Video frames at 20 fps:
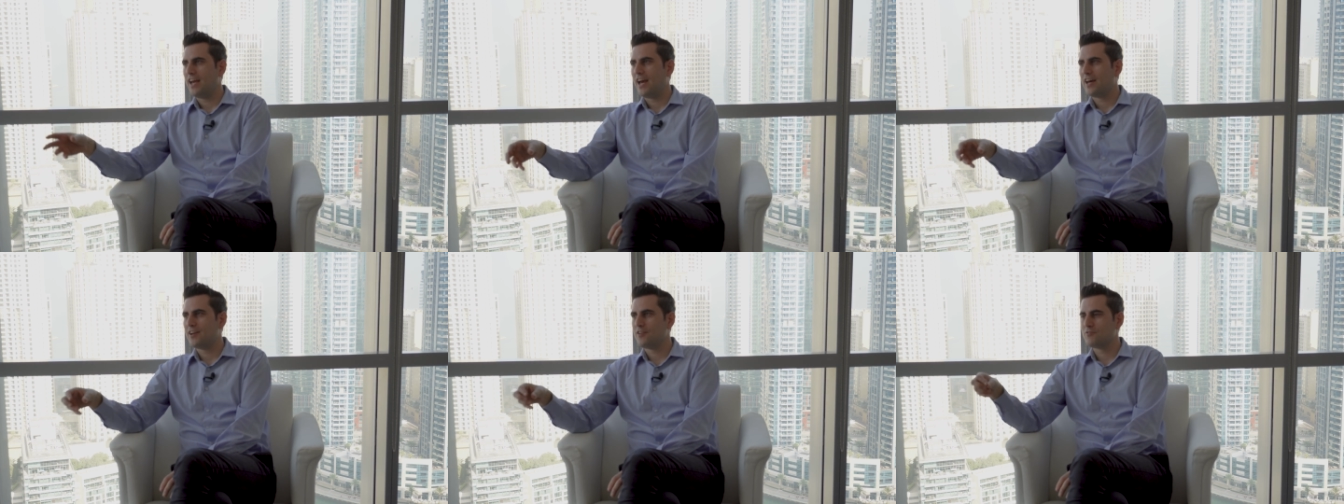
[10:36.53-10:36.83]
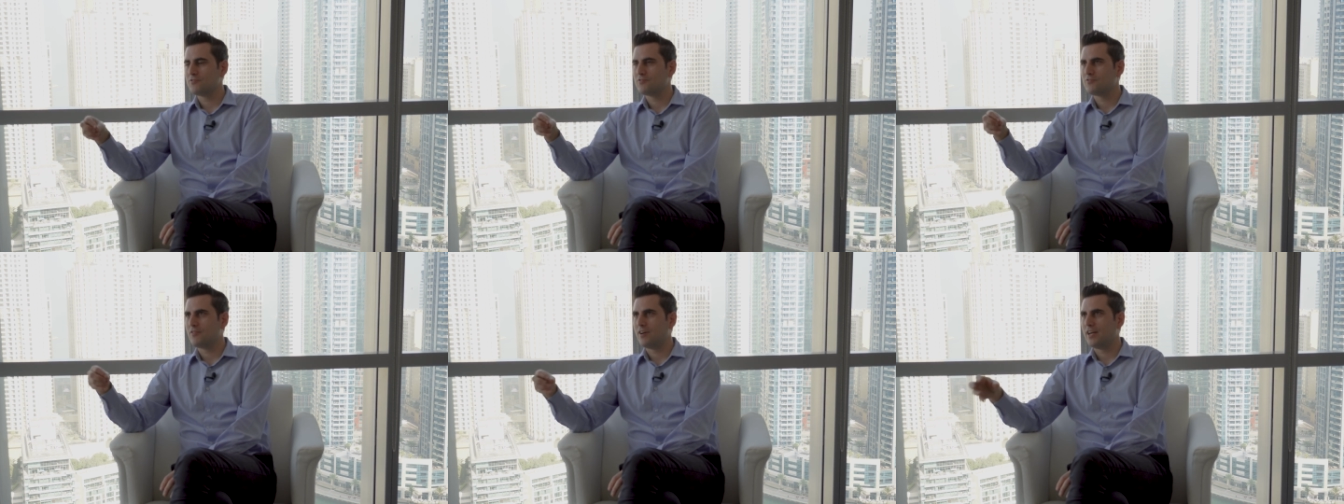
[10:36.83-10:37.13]
Yes. And
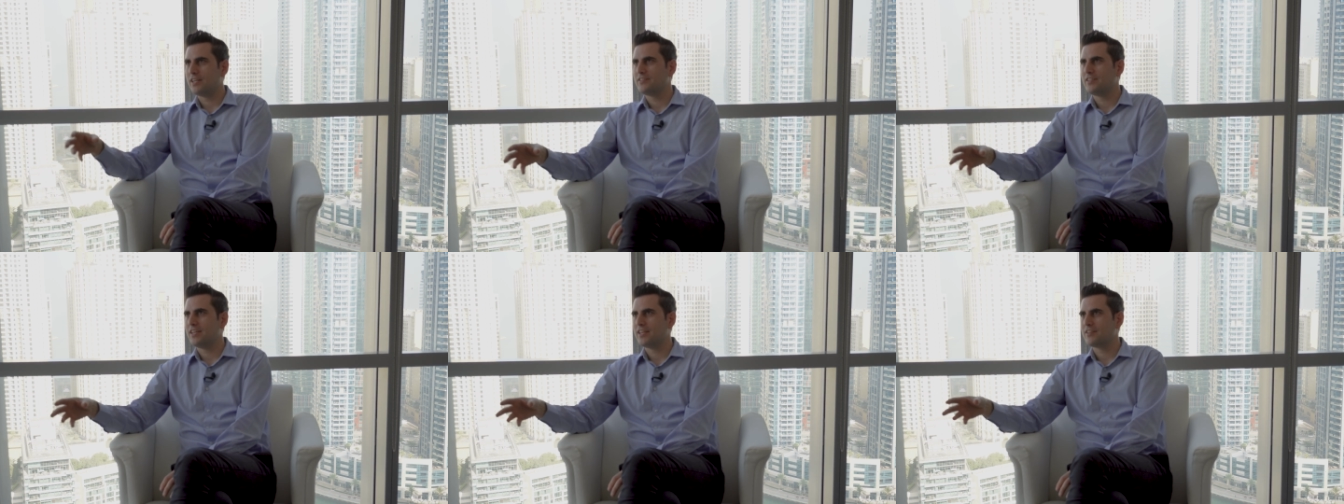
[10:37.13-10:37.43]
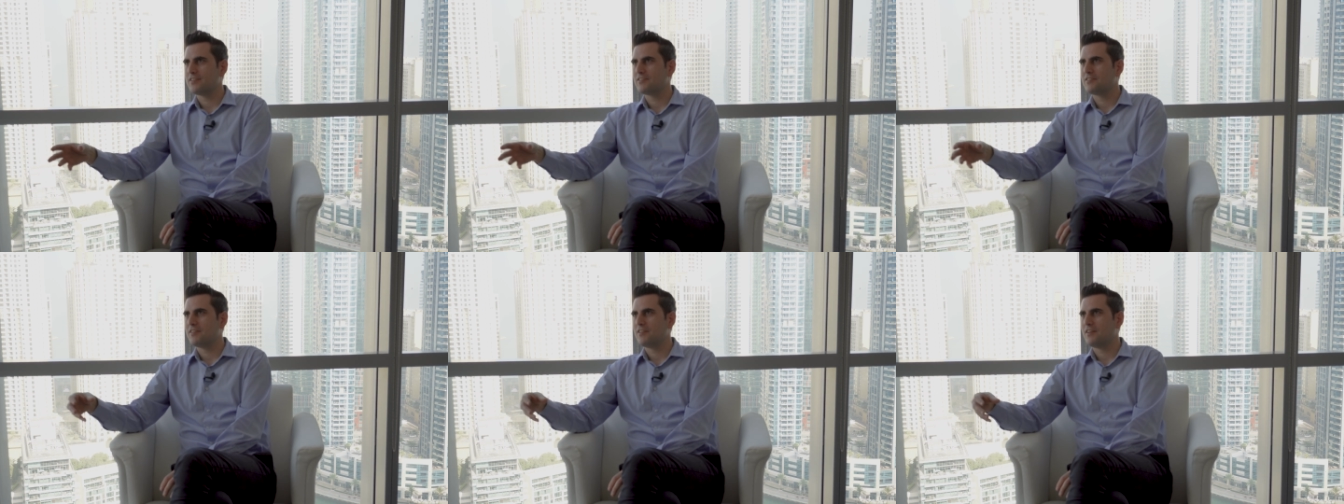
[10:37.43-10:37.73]
also, I
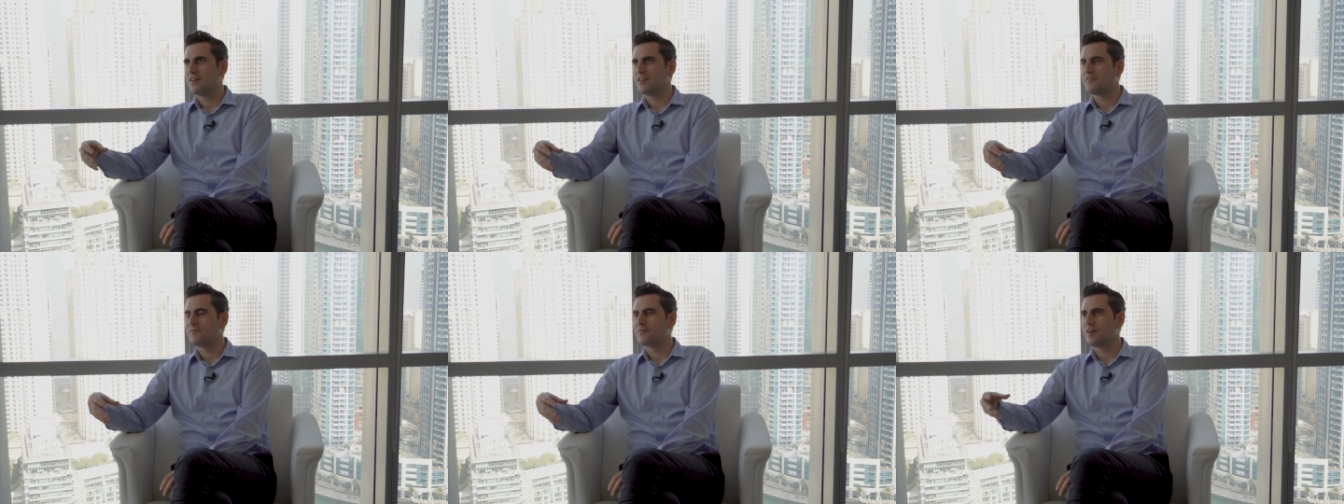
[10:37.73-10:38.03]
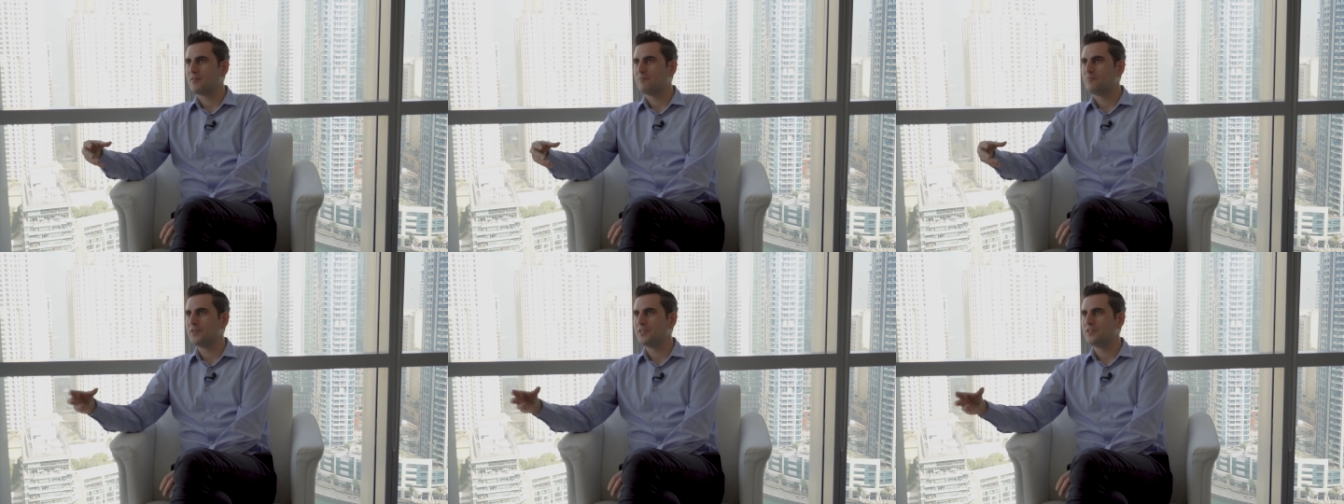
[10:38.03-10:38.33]
think a lot of
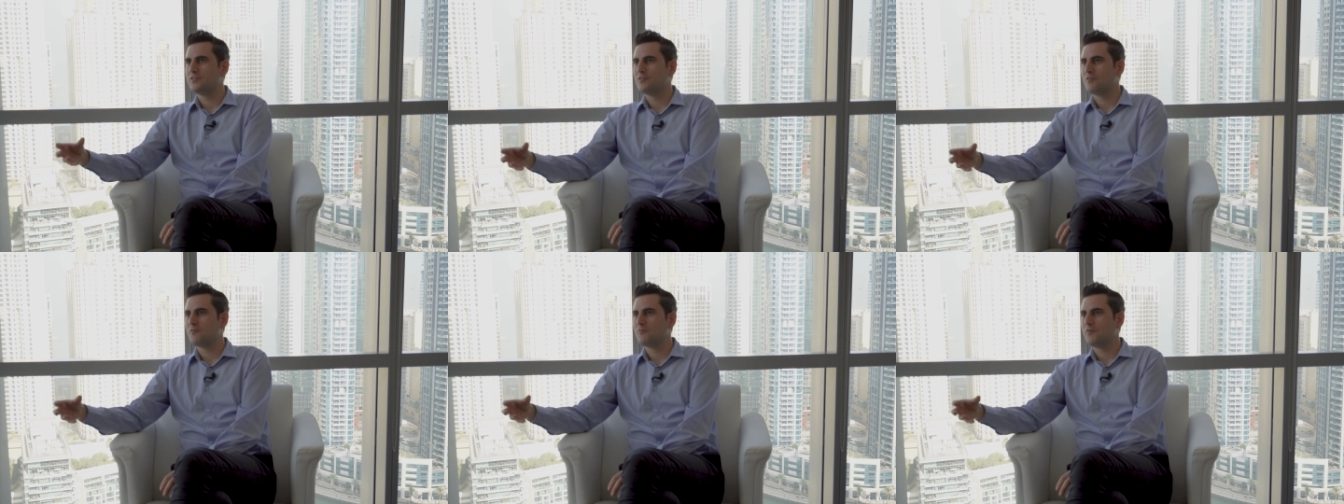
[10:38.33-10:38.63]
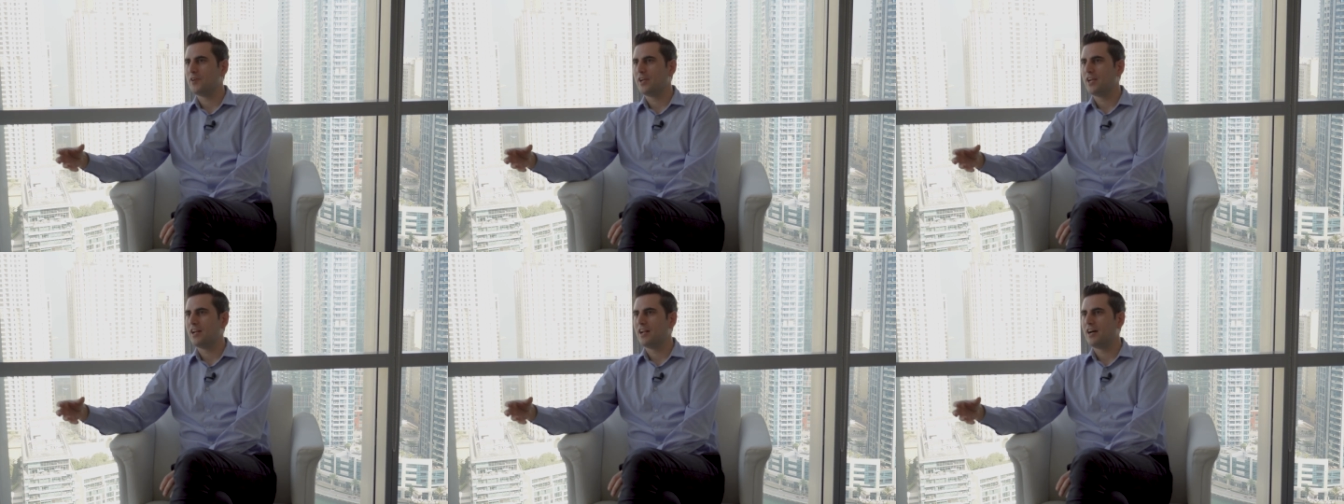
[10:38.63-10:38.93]
companies don't
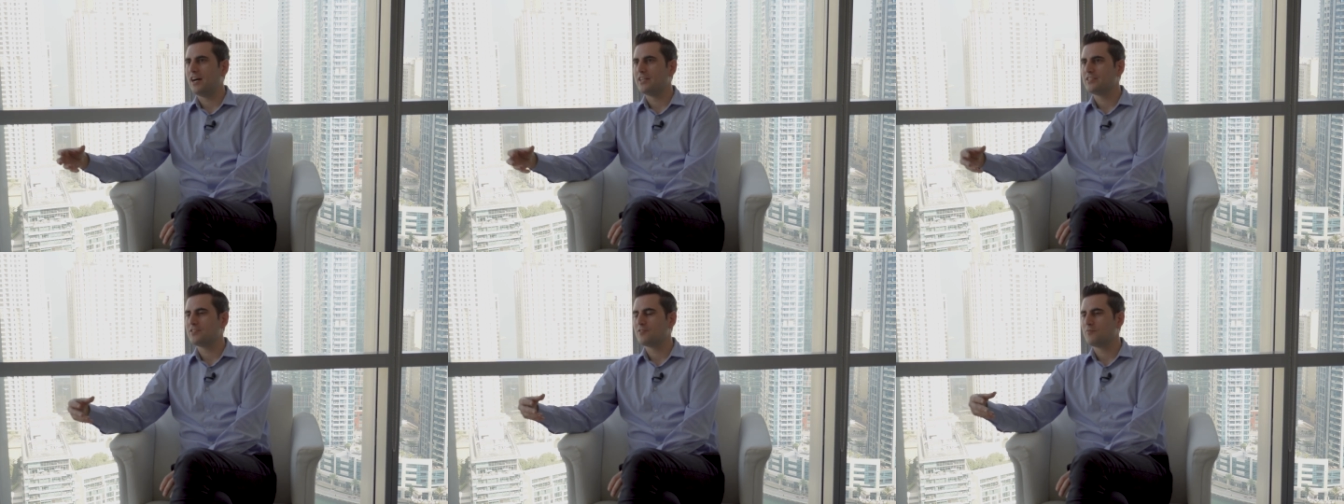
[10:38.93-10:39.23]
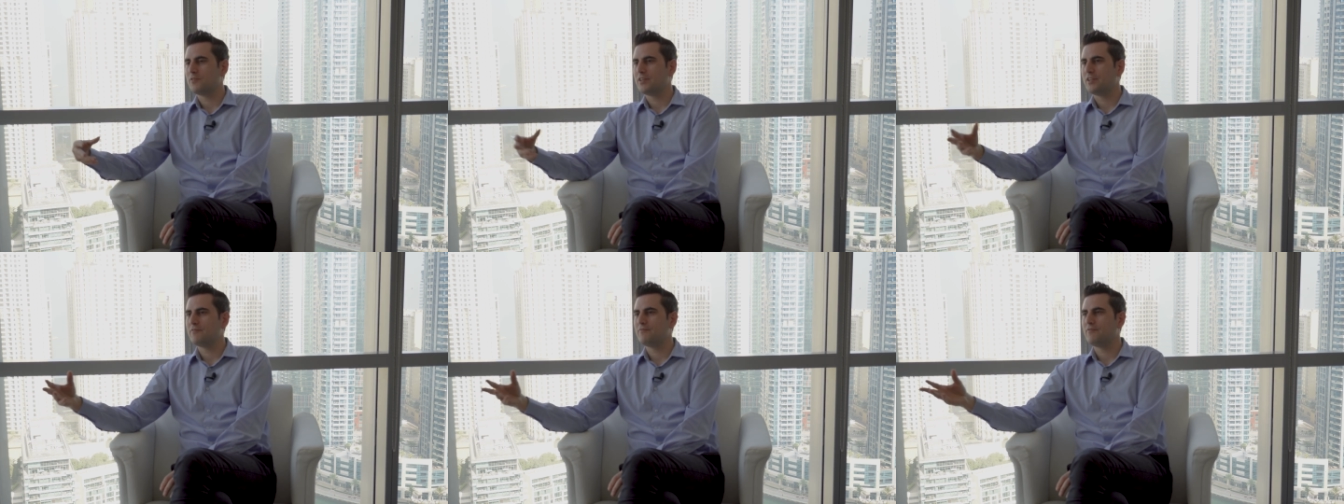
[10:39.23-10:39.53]
realize, or
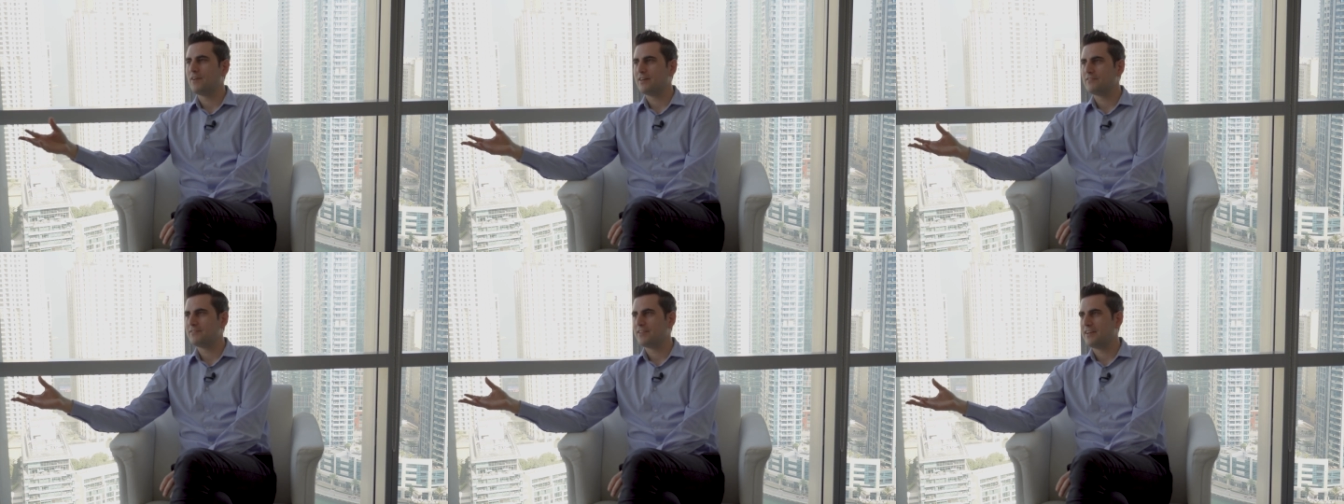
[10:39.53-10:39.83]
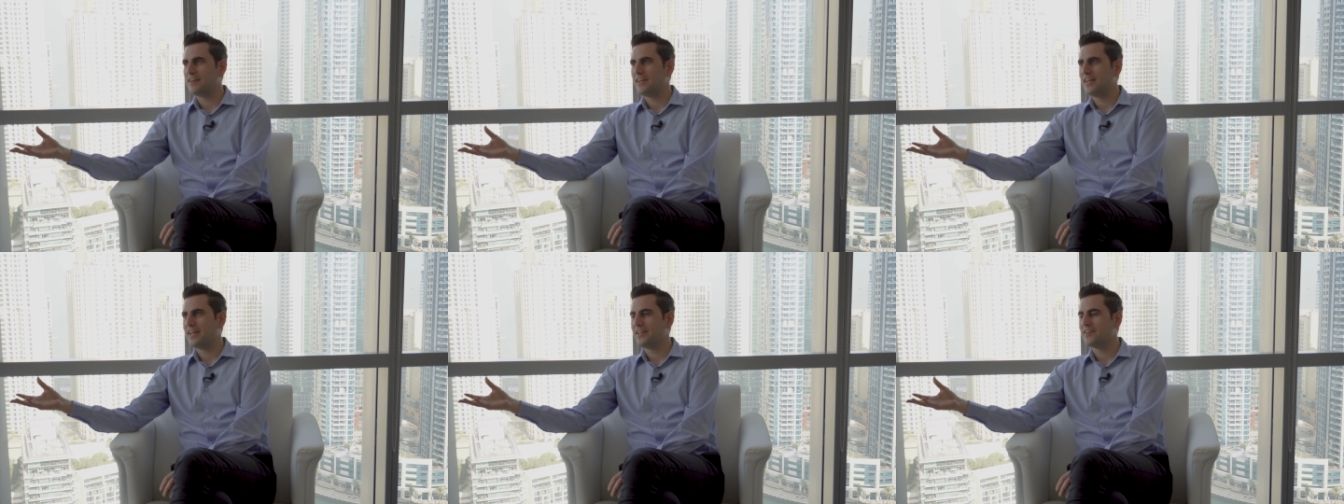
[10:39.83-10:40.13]
when they find
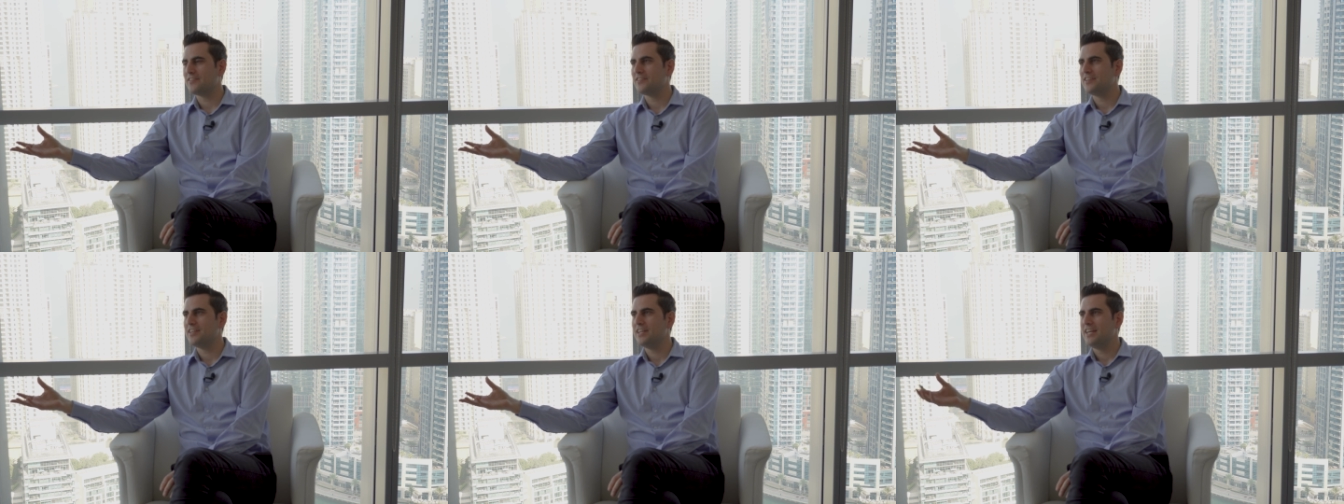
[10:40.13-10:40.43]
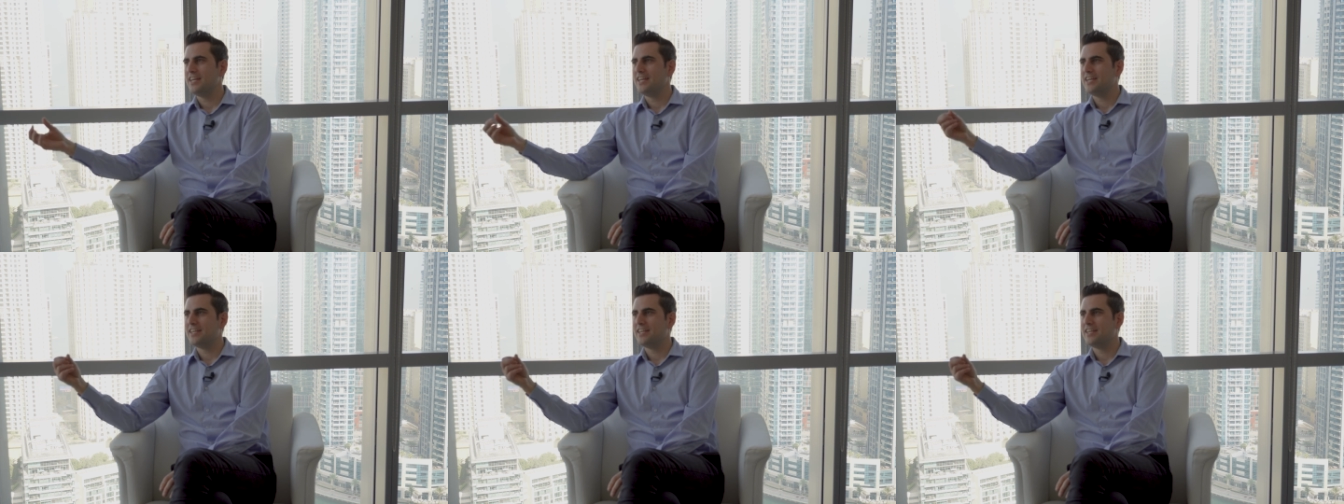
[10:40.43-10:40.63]
that later,